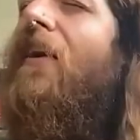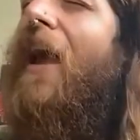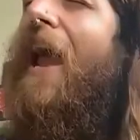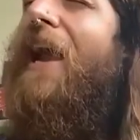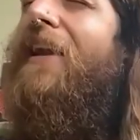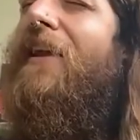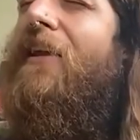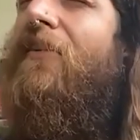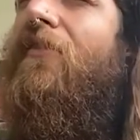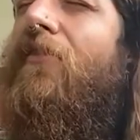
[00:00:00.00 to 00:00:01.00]
aid
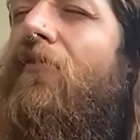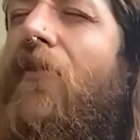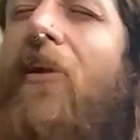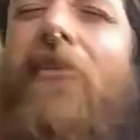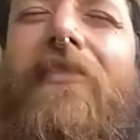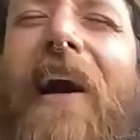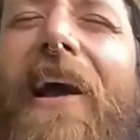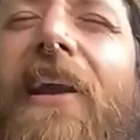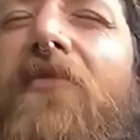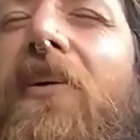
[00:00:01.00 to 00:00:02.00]
in greater
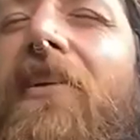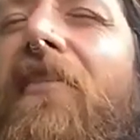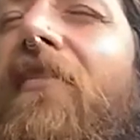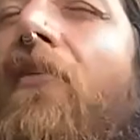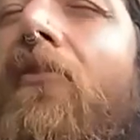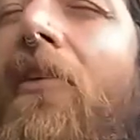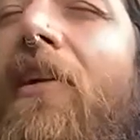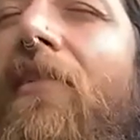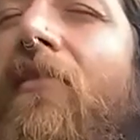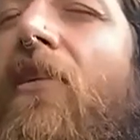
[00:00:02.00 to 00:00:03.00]
scientific
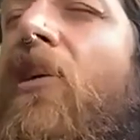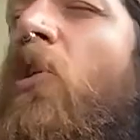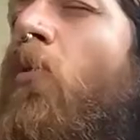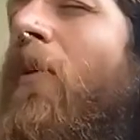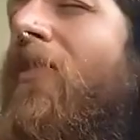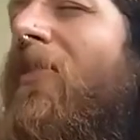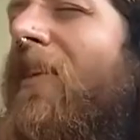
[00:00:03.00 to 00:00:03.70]
discoveries with